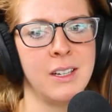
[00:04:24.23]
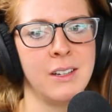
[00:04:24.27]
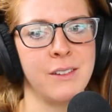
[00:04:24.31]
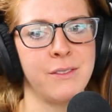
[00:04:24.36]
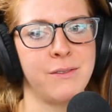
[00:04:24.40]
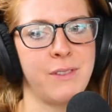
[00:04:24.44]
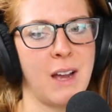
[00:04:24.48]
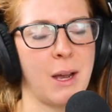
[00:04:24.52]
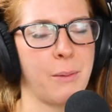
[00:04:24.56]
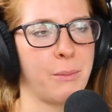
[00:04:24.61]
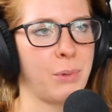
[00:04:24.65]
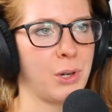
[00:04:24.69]

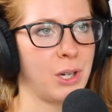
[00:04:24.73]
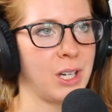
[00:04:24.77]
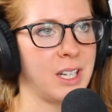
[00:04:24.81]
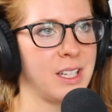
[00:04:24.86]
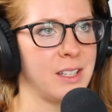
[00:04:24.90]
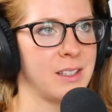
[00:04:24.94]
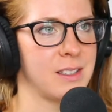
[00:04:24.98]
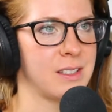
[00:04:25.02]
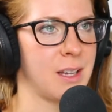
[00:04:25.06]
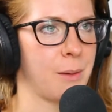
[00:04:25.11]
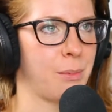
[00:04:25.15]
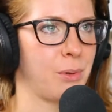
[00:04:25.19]
fat
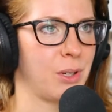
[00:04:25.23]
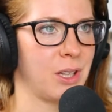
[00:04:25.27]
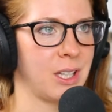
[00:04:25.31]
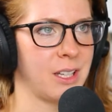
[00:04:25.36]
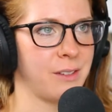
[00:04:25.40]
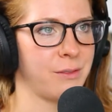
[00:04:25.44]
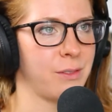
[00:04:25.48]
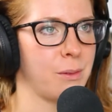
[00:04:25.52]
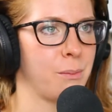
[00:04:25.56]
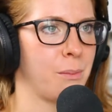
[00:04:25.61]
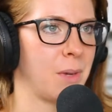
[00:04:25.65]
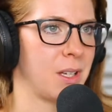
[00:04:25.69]
burning separately
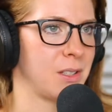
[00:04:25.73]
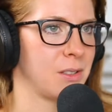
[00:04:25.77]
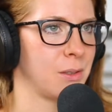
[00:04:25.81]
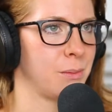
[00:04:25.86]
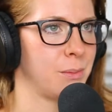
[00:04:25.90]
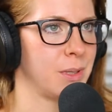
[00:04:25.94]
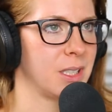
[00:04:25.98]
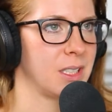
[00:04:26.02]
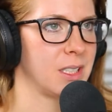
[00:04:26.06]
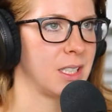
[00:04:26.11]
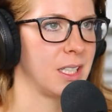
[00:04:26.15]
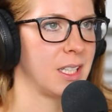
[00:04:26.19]
from muscle
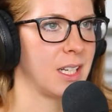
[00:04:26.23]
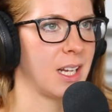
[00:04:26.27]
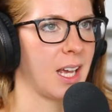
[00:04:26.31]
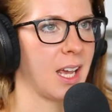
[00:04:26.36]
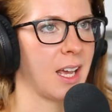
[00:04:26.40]
building,